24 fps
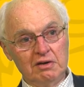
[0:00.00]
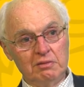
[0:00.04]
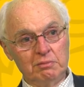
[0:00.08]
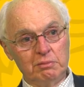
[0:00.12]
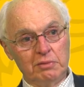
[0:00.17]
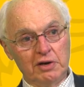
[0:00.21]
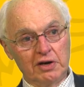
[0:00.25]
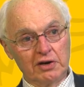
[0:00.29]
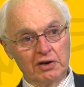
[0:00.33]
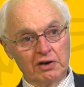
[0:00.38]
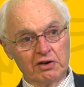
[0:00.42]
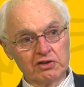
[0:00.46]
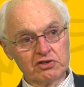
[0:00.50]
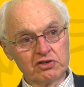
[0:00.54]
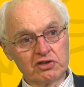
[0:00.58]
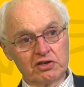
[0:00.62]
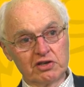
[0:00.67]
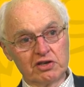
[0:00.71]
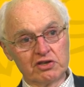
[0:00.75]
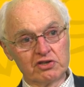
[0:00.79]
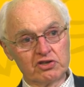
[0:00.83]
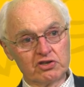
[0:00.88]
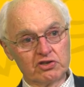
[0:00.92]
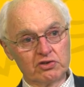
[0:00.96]
But
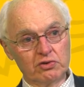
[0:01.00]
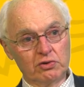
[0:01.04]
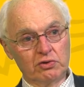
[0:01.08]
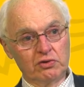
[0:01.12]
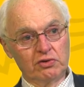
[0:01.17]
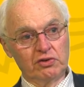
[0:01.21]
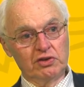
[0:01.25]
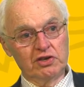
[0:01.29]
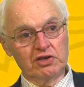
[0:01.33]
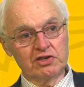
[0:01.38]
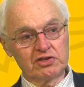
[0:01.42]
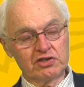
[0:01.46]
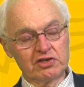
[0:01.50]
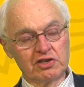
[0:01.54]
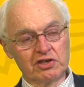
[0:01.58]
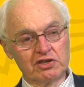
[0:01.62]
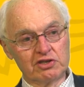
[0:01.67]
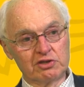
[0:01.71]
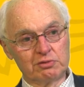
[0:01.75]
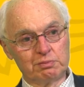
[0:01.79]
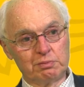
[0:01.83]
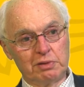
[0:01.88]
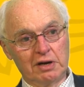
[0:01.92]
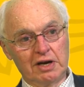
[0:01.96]
Oscar saw this
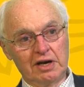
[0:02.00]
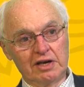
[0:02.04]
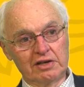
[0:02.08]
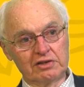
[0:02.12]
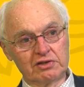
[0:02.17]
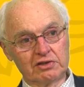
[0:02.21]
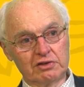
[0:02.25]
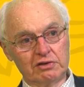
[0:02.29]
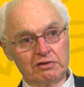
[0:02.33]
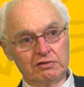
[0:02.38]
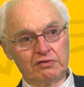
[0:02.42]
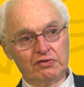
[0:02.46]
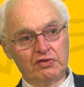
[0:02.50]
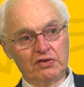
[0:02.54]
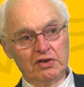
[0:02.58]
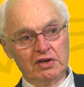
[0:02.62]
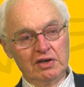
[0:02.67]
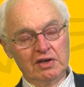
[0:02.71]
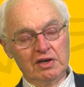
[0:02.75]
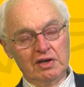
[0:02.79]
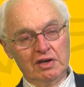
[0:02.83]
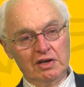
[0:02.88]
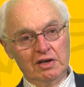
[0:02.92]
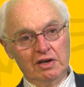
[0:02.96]
as part of
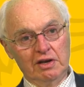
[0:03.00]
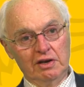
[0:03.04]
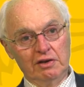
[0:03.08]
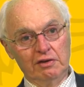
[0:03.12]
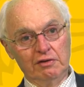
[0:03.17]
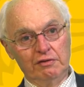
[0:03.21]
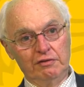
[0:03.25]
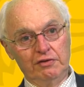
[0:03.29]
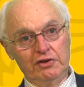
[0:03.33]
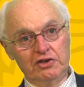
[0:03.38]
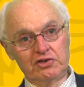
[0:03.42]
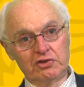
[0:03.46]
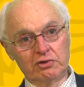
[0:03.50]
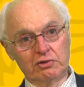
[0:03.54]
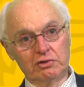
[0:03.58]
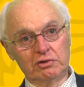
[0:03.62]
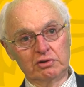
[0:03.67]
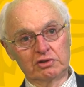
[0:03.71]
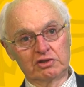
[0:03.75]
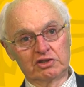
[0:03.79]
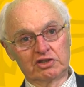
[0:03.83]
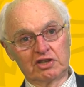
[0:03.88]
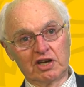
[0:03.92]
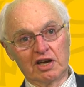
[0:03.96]
an
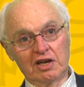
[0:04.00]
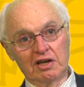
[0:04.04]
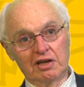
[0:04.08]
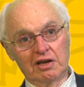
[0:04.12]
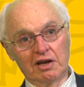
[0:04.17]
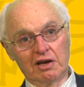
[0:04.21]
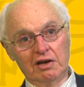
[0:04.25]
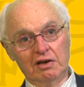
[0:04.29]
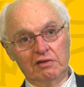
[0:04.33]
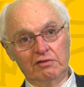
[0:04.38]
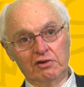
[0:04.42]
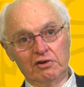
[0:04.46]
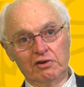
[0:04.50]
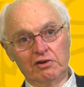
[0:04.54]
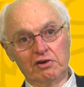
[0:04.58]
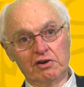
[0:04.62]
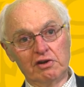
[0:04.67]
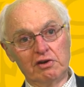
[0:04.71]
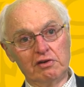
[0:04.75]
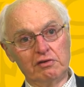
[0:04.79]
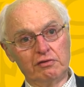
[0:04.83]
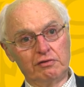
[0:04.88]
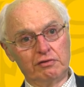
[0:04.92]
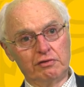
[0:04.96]
official takeover and
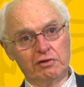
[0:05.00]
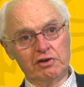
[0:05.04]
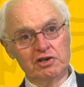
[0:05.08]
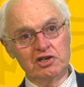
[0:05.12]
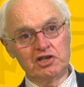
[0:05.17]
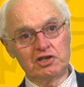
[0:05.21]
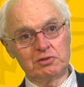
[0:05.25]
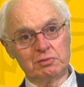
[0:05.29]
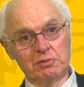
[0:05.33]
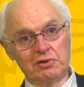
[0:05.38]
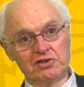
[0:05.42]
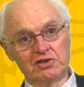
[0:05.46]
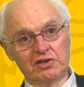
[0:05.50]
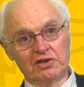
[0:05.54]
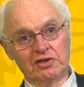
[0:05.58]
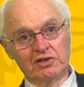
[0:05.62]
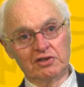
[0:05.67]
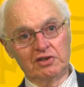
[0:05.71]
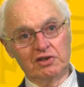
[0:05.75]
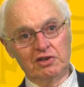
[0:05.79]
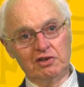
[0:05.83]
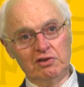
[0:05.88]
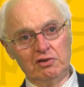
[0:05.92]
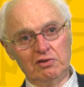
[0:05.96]
infringement
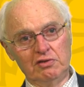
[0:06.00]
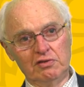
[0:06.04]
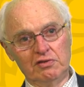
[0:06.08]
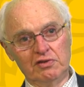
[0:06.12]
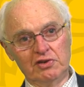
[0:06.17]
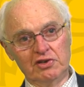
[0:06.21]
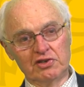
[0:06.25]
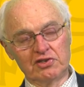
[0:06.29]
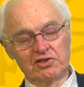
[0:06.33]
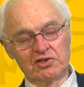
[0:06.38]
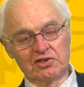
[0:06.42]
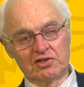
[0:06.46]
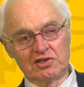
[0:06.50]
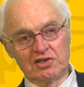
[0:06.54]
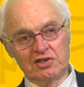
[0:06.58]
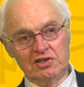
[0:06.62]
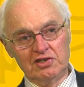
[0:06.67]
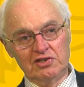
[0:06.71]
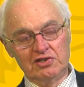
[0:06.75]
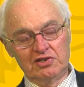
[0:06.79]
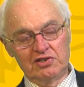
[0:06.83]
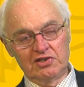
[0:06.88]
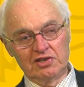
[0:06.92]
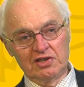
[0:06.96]
on the
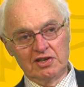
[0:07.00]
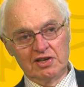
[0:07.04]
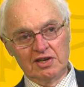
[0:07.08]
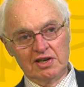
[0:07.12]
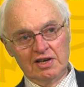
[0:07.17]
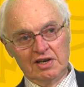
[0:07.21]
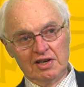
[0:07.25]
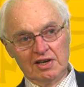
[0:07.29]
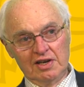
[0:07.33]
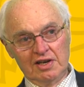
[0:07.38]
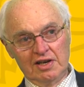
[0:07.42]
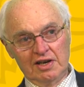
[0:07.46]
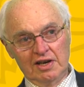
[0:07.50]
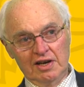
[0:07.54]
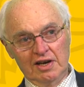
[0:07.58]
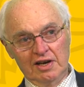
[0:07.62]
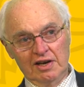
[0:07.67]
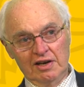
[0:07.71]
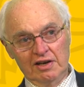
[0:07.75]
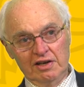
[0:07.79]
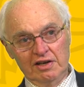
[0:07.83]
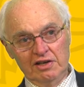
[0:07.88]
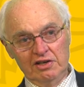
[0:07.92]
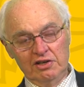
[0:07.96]
university's
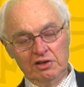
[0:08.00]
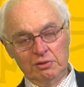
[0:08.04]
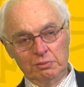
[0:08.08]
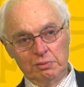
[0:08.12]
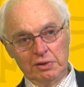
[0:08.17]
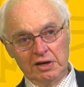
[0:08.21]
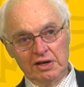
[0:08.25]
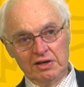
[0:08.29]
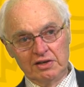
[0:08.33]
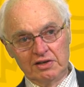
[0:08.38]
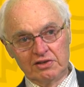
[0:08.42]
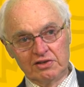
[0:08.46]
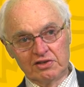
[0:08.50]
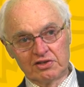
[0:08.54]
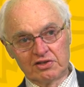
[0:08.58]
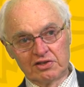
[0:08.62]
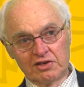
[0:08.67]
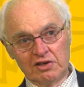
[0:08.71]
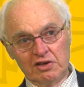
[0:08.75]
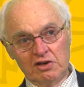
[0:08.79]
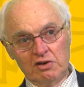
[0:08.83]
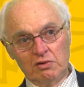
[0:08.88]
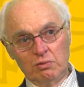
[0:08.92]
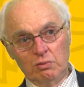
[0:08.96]
independence.
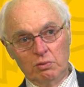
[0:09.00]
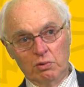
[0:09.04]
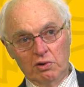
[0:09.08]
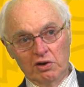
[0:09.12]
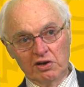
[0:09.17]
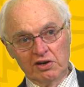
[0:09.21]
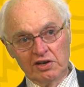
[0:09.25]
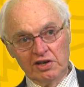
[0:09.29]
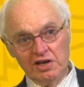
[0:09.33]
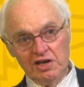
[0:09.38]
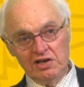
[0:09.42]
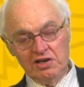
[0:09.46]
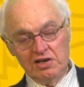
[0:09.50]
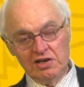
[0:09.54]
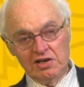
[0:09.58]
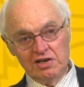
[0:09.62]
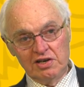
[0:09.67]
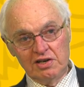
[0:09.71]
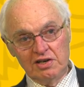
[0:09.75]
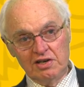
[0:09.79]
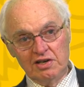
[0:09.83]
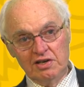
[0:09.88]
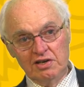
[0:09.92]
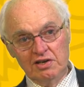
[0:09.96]
What he
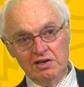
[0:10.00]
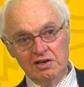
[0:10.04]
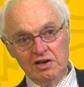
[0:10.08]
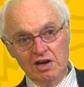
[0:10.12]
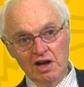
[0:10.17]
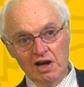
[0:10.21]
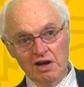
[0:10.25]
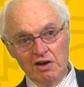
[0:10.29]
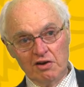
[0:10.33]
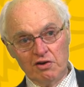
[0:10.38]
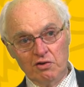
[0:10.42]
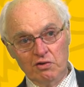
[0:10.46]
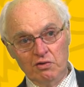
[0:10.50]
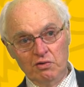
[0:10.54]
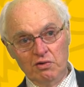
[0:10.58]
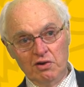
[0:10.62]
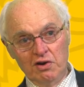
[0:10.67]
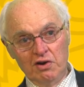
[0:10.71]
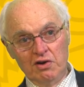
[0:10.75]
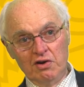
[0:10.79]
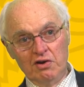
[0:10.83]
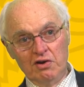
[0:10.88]
didn't know